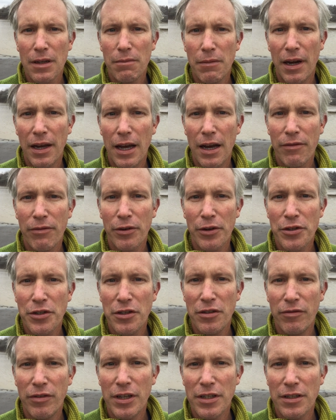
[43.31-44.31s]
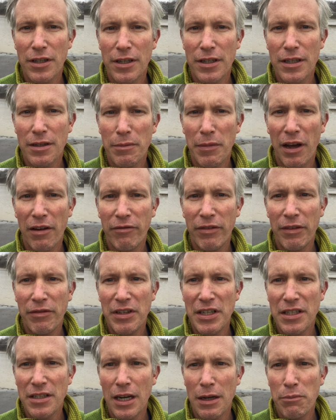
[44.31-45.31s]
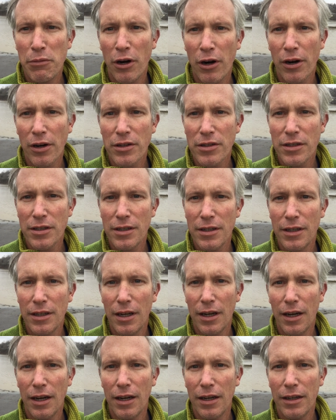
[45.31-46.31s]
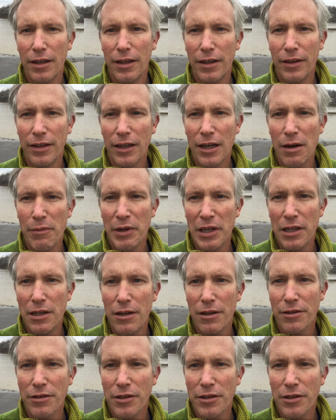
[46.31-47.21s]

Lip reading: my efforts to visit about 50 state parks in the coming year.